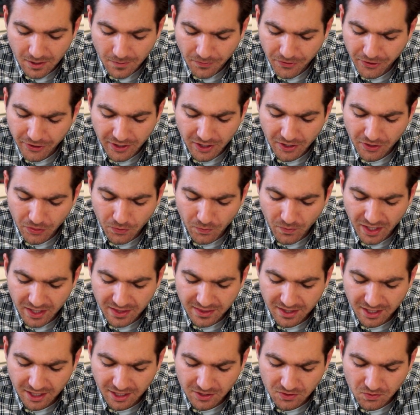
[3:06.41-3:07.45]
There are 3
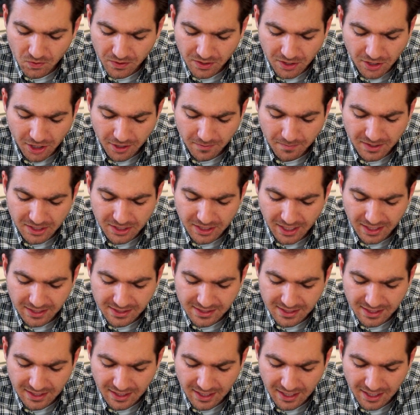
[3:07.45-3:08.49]
things which are
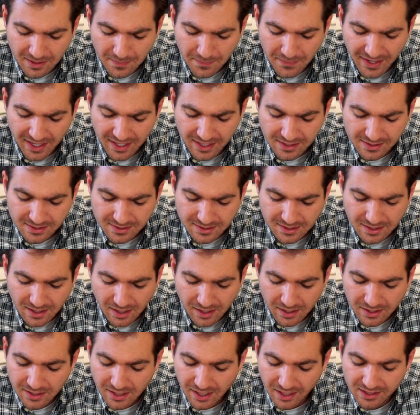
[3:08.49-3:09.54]
majestic in pace,
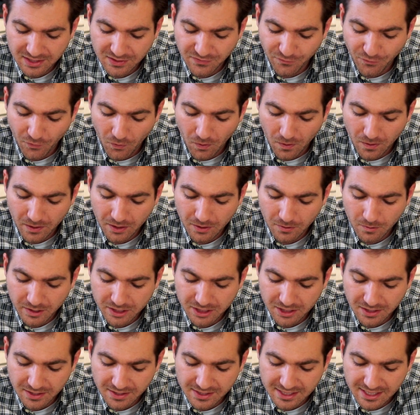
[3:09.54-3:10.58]
yes, 4
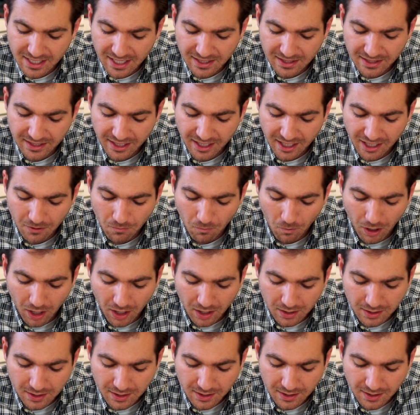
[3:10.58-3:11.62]
which are stately in
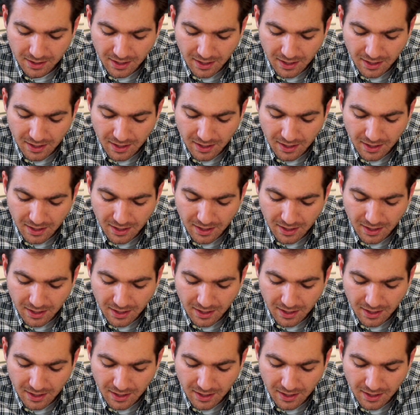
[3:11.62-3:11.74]
walk.